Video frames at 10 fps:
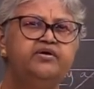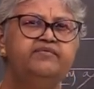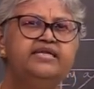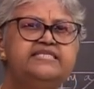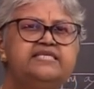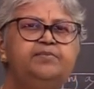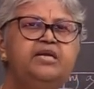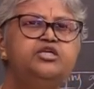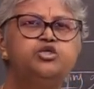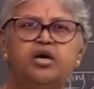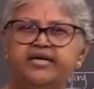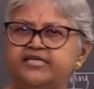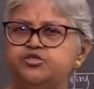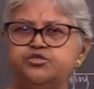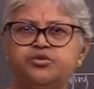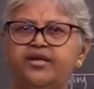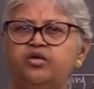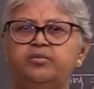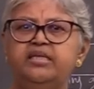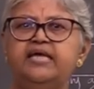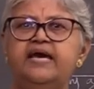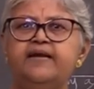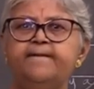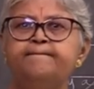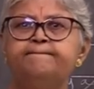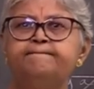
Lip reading: when the supply shortage is going to be there,